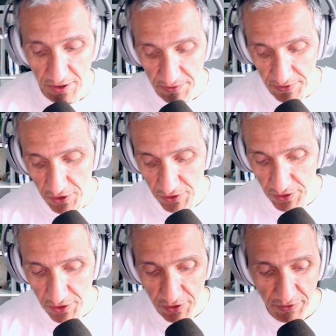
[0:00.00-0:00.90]

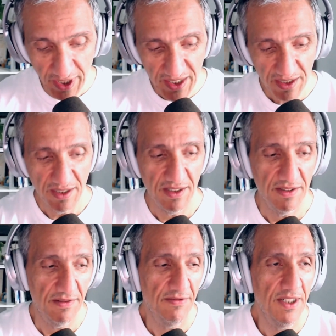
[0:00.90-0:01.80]
You raised a
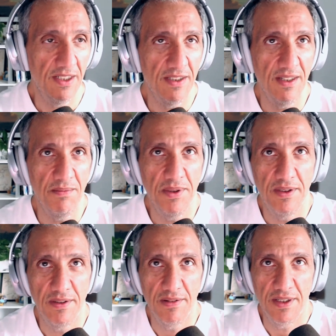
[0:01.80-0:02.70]
really
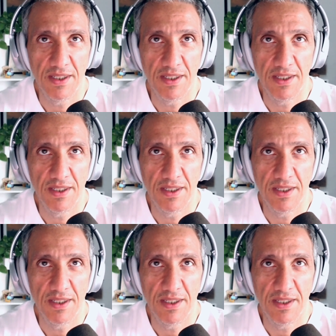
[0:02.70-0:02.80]
simple